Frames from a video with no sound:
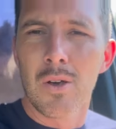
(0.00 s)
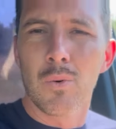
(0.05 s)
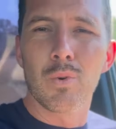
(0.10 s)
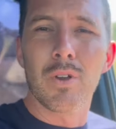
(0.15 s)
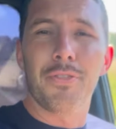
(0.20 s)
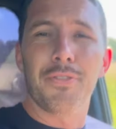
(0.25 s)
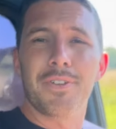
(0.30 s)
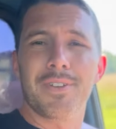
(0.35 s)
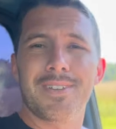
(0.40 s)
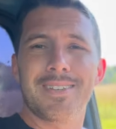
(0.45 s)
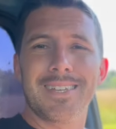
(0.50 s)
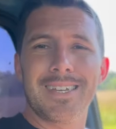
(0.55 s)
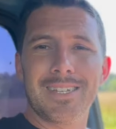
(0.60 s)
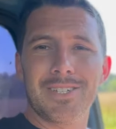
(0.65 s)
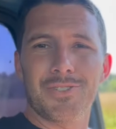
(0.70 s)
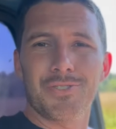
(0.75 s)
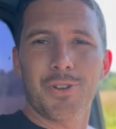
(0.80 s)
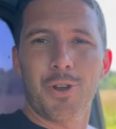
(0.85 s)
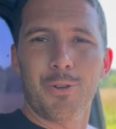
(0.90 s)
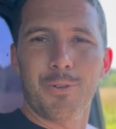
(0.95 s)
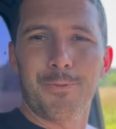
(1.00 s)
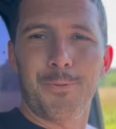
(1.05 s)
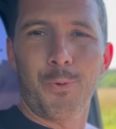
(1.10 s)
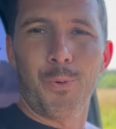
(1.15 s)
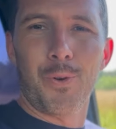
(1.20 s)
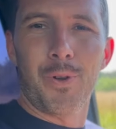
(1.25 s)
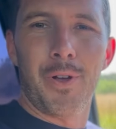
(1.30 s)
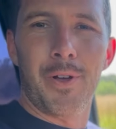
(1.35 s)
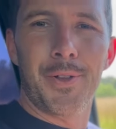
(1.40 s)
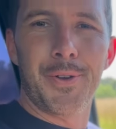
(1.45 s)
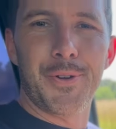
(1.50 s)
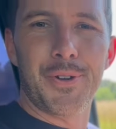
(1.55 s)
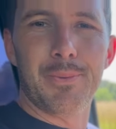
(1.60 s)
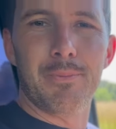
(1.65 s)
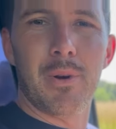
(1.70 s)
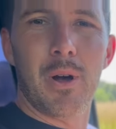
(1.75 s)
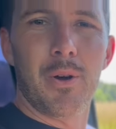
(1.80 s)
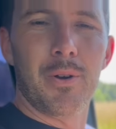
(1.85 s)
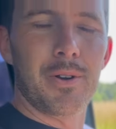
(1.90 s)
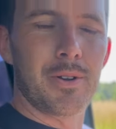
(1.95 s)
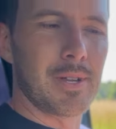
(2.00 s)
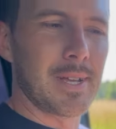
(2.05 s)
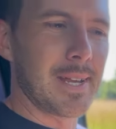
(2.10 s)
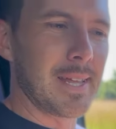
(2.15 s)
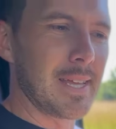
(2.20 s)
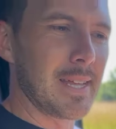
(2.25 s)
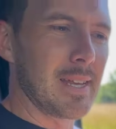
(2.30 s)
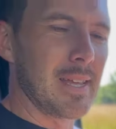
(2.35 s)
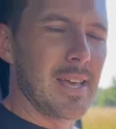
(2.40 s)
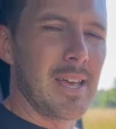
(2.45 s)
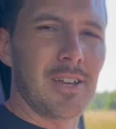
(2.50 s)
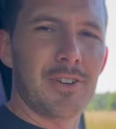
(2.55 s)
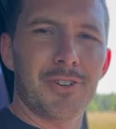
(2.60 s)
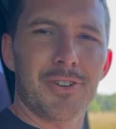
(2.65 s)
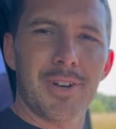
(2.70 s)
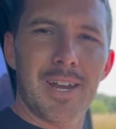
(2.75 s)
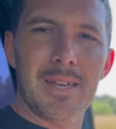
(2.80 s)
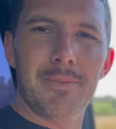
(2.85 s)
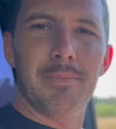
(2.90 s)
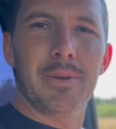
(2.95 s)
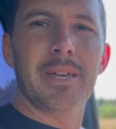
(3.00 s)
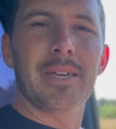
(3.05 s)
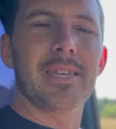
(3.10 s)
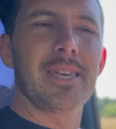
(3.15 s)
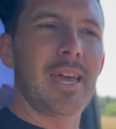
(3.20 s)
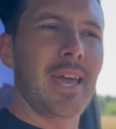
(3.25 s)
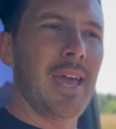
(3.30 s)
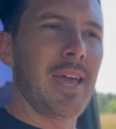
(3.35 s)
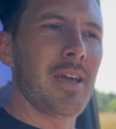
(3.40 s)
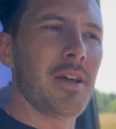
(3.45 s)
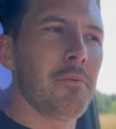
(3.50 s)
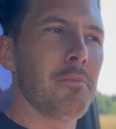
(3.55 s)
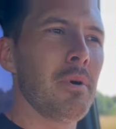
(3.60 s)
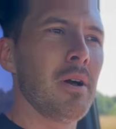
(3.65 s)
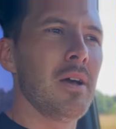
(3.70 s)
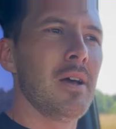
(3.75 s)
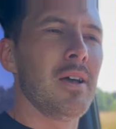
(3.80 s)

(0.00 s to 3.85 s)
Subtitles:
with the D-stroked 400 motor in it. Great big cam.